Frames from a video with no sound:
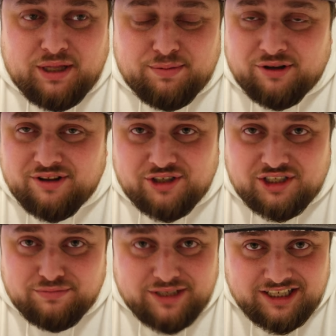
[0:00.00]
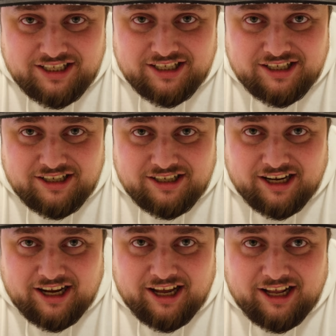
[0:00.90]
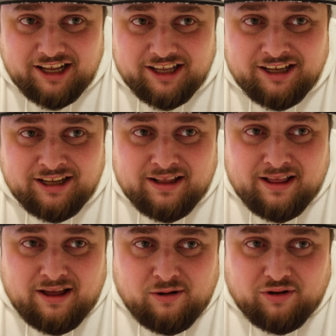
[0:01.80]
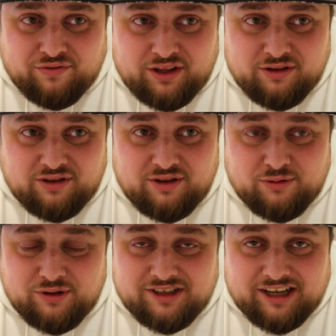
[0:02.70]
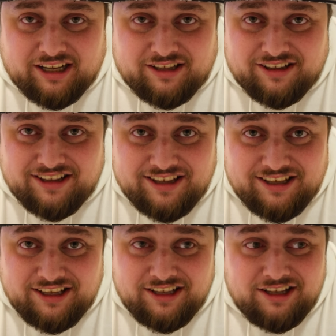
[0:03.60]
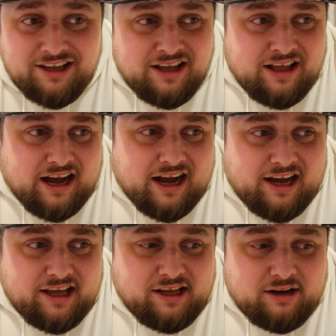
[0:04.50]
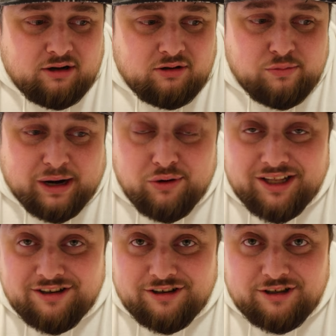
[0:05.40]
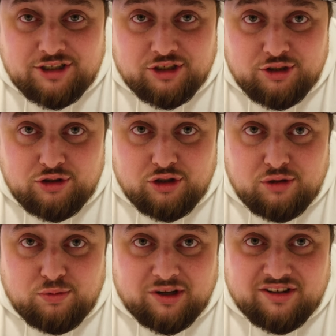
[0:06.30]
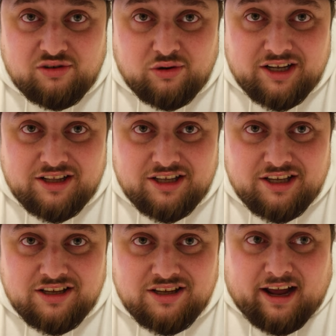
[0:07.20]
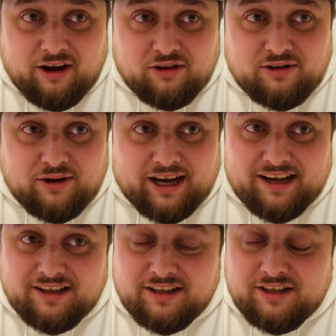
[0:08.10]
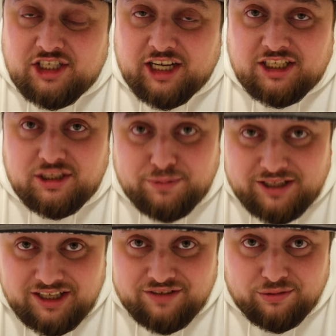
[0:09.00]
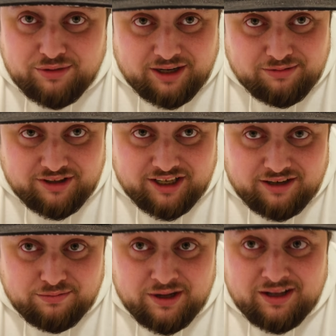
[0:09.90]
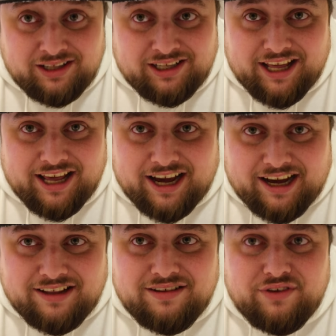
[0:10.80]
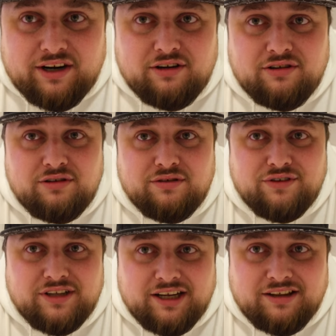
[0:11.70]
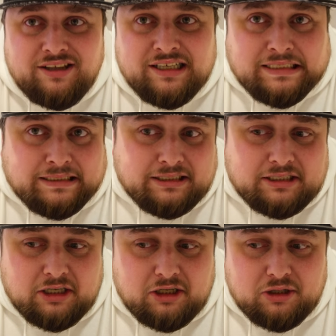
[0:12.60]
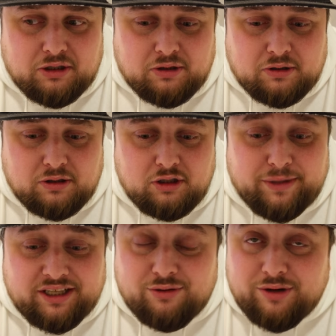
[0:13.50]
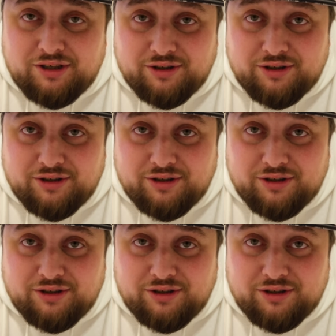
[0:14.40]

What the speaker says: people on social media, like what videos you would like to see. I do my research on YouTube, what's trending. I also ask ChatGPT from time to time. AI is a very good tool for that, so you might as well